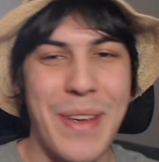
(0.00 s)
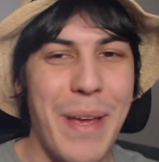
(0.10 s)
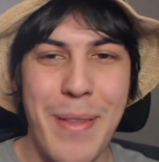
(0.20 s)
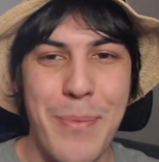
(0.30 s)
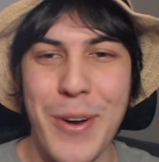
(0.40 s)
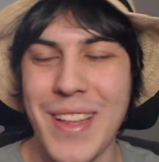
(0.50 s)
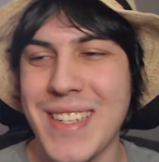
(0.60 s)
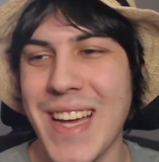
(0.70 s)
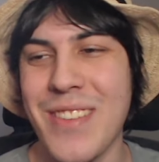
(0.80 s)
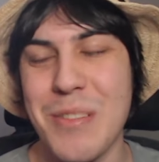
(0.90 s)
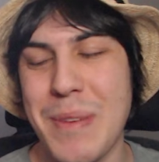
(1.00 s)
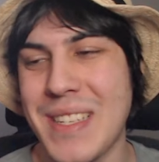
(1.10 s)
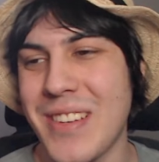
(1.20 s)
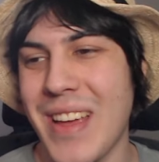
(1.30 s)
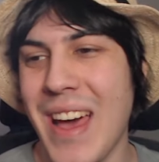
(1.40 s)
keep supporting the channel as
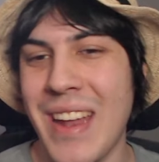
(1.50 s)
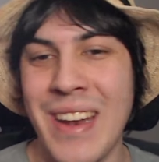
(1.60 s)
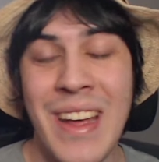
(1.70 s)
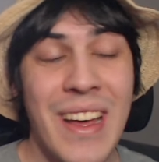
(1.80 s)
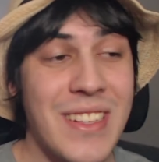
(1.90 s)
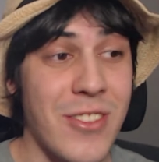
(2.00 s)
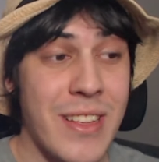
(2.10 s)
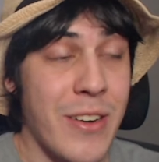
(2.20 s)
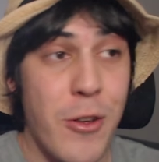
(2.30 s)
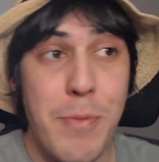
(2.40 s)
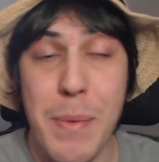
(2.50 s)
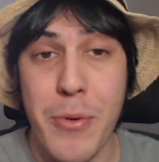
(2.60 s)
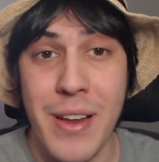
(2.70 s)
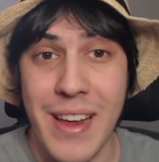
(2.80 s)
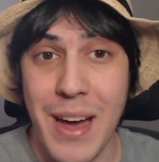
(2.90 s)
best you can so that new
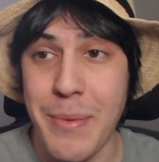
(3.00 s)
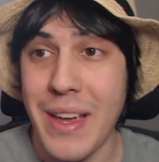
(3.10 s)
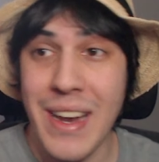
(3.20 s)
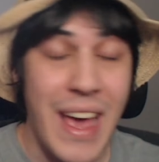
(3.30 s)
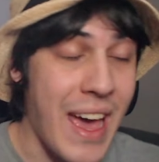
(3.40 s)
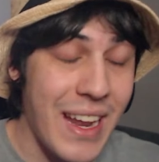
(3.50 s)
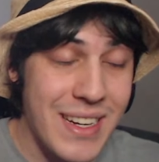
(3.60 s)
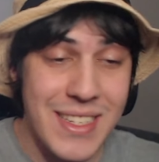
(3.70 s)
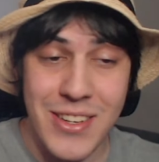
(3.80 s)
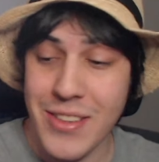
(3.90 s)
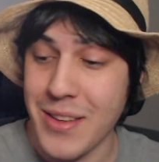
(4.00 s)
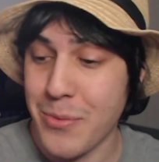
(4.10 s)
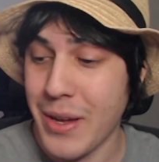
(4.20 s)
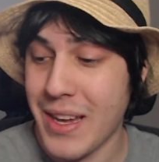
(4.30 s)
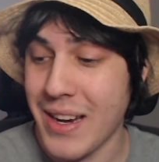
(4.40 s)
people can come in and so
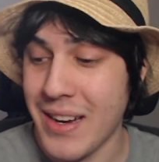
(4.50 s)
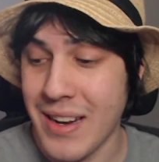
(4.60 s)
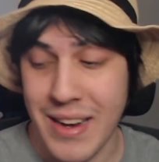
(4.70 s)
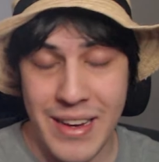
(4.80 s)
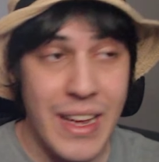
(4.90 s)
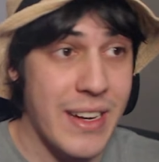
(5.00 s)
that we can